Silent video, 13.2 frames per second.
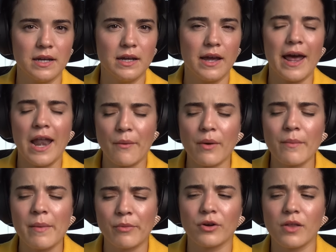and I
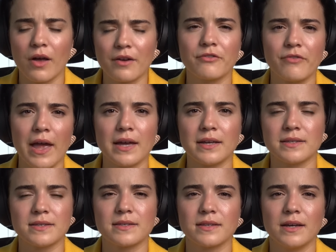remember a lot of
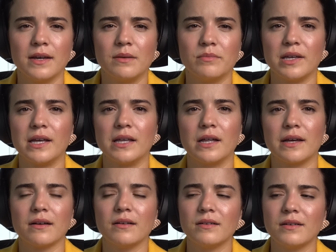fans being
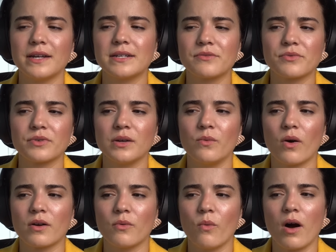like, oh, I didn't really
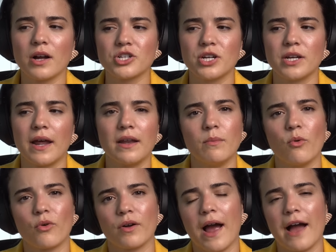want to watch it
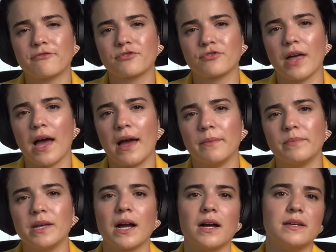anymore after that
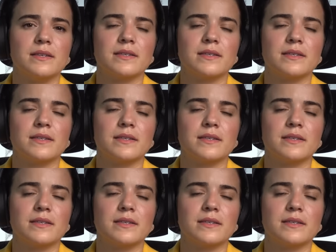because